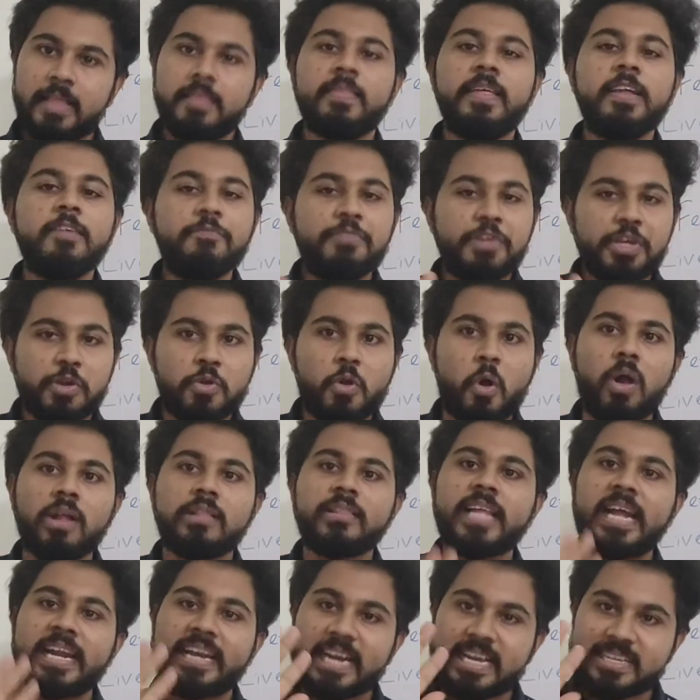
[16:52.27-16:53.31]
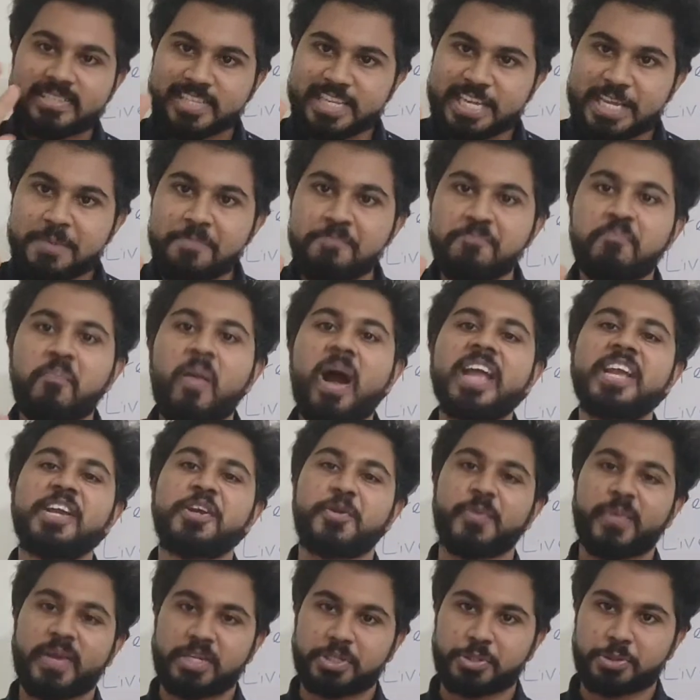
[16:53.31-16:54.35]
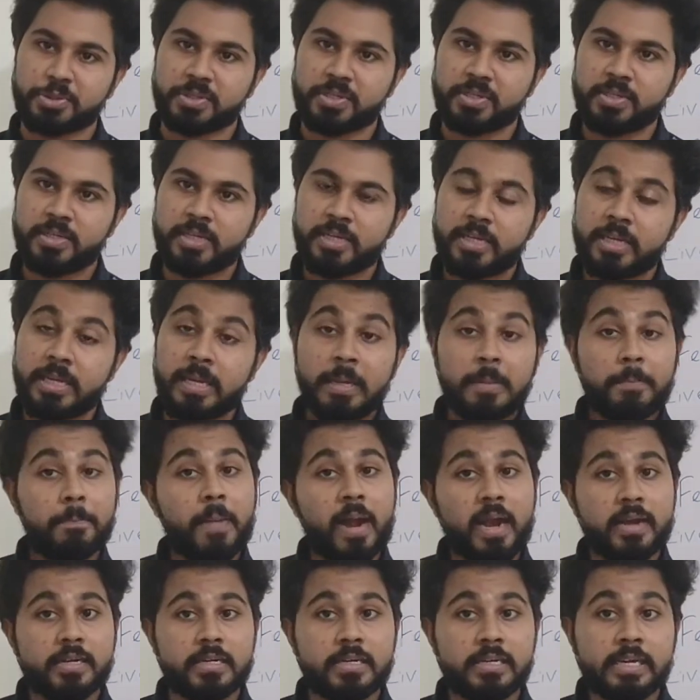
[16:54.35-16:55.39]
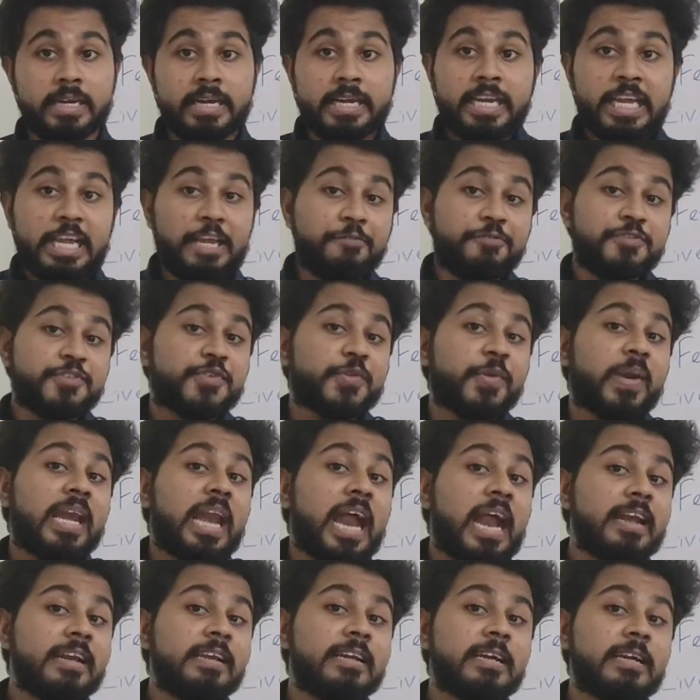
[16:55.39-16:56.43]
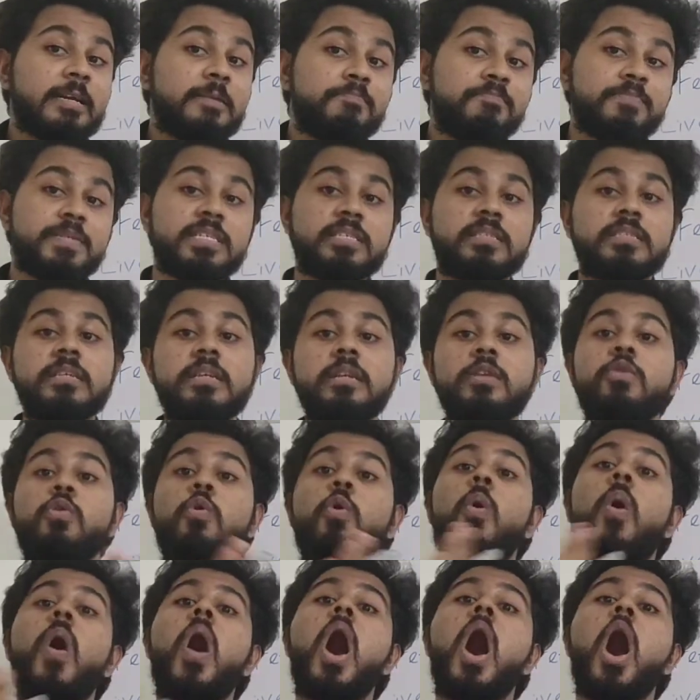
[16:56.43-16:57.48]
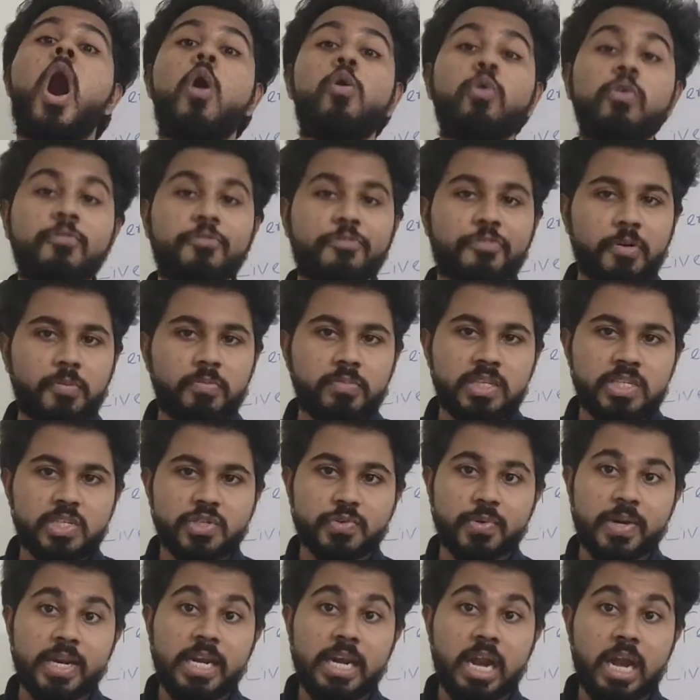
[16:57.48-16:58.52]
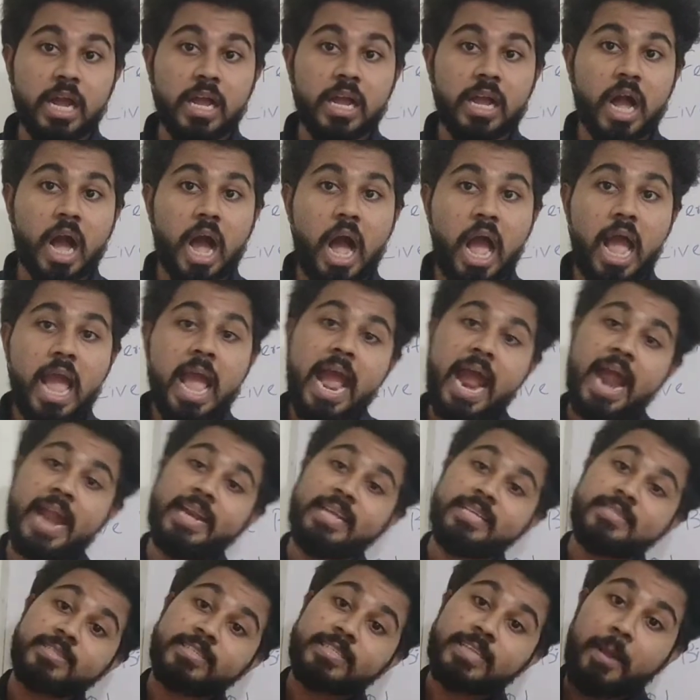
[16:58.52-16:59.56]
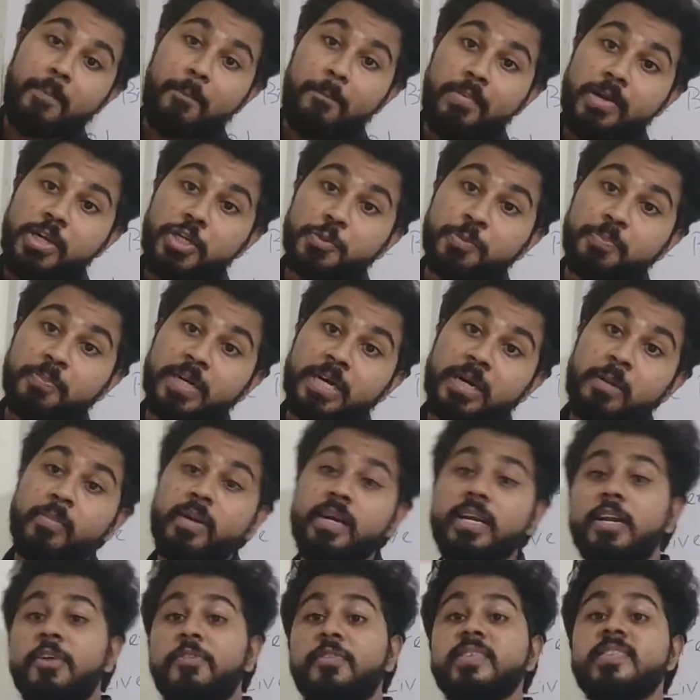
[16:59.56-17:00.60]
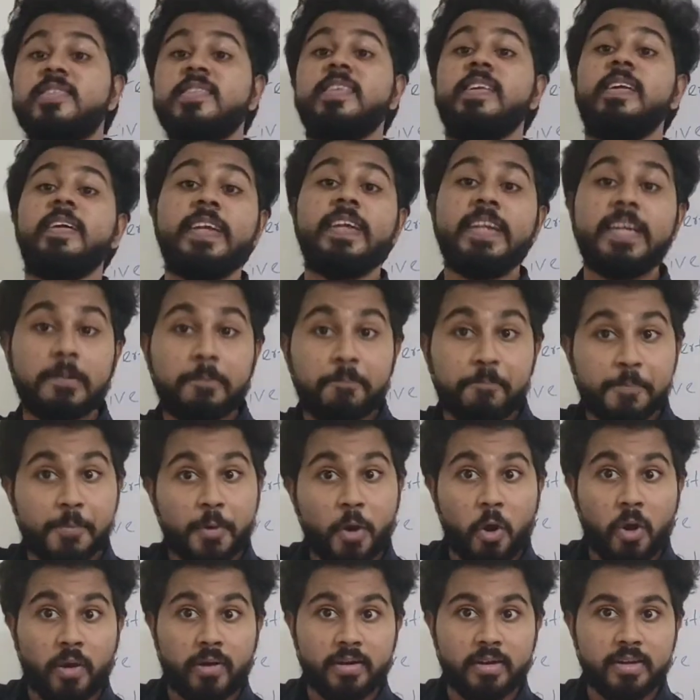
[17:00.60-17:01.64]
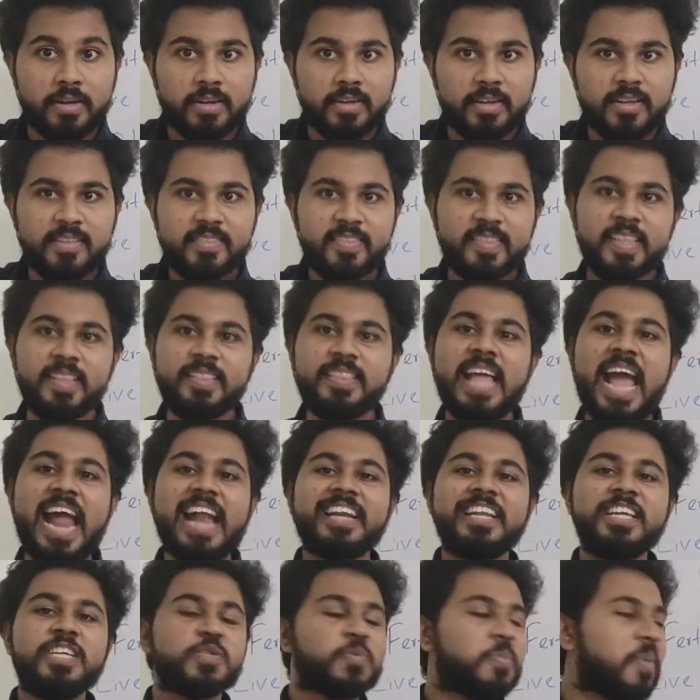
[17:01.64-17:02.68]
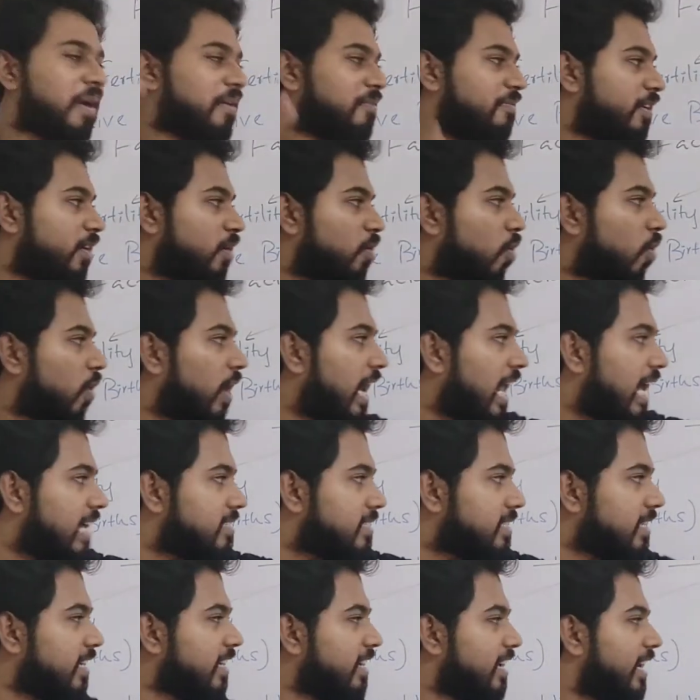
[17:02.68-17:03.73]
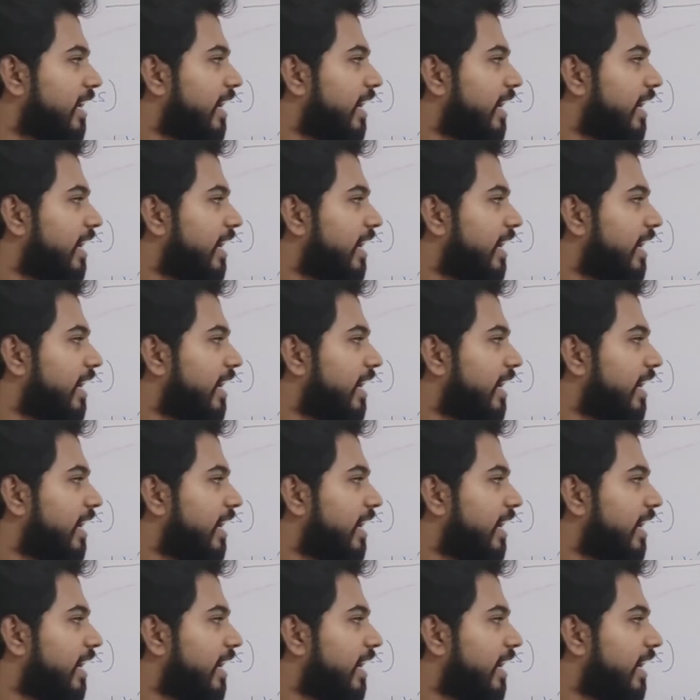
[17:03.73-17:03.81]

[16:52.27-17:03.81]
Then we call that as immigration. But if Sri Lankan person go out from the Sri Lanka and establish permanent resident in abroad, then that is what we call as